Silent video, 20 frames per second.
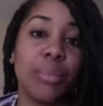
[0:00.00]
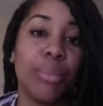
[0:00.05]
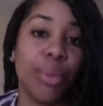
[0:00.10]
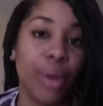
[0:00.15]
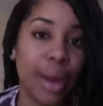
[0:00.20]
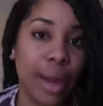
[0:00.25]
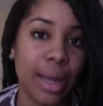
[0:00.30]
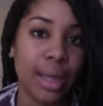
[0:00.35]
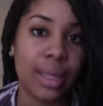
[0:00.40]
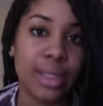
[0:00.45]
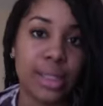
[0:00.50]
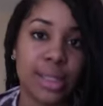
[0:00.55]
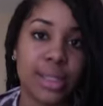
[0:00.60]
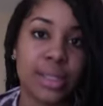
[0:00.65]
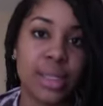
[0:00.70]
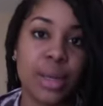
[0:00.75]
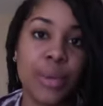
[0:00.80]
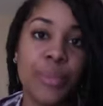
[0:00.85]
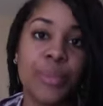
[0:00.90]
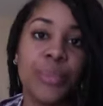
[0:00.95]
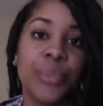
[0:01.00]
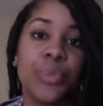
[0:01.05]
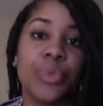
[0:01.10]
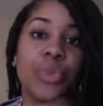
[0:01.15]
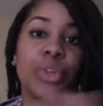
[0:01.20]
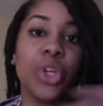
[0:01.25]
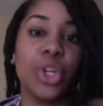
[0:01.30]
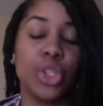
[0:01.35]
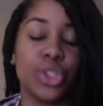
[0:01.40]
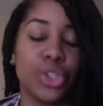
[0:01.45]
breaks,
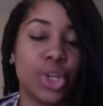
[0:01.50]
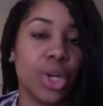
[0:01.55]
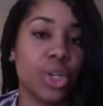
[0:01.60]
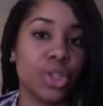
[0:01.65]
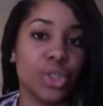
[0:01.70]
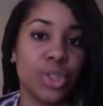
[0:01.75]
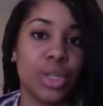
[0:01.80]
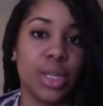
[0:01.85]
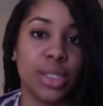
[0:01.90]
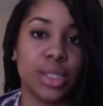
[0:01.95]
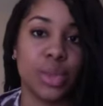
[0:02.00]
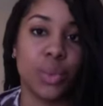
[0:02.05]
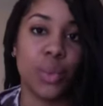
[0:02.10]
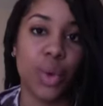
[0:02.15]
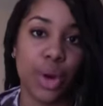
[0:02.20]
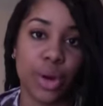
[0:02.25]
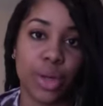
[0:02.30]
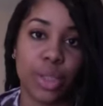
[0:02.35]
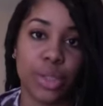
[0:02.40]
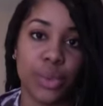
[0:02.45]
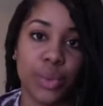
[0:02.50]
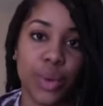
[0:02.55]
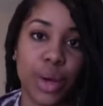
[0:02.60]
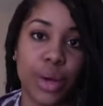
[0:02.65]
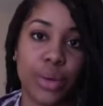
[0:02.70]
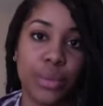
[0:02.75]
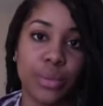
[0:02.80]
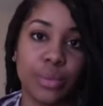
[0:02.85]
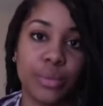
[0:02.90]
your charger doesn't work as well.